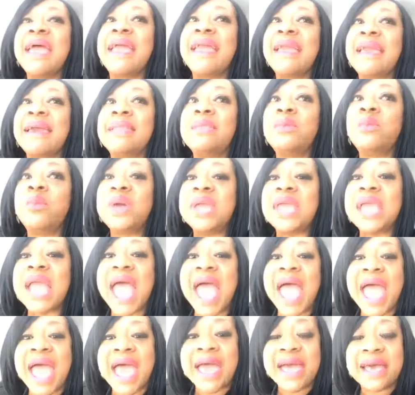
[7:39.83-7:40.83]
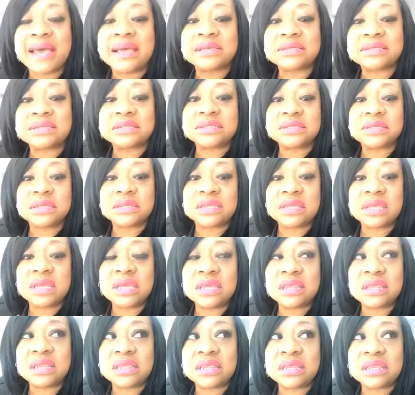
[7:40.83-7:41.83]
And we asked
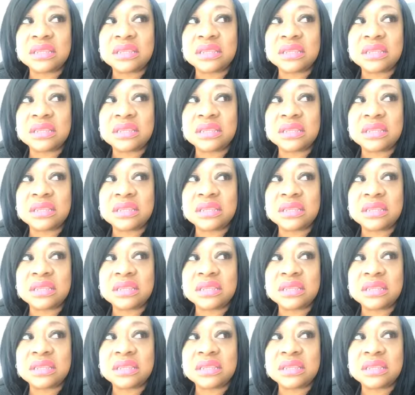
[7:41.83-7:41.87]
we